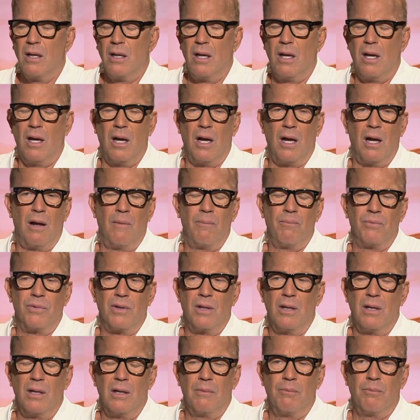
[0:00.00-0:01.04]

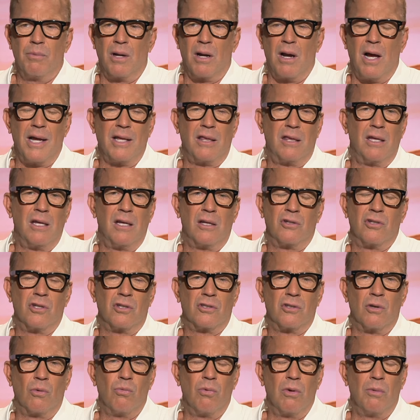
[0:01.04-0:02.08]
But I think
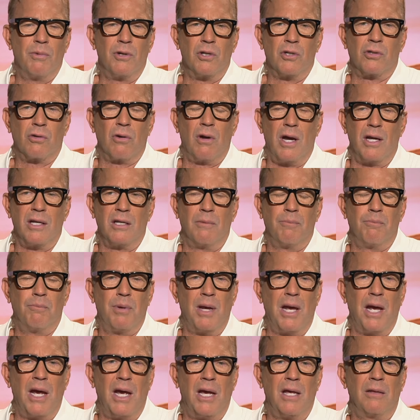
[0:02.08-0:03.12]
just a woman trying to
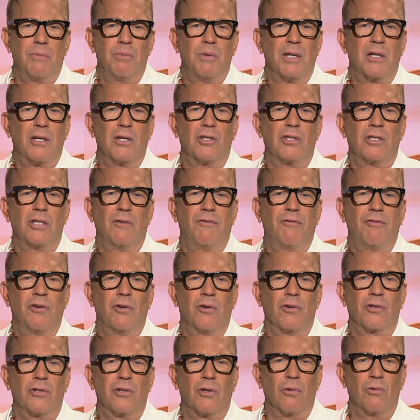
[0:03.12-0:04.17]
bathe because she
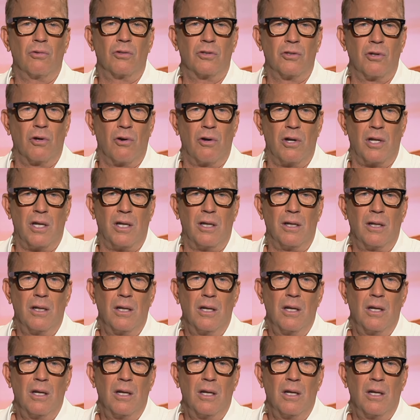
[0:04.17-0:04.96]
feels so dirty,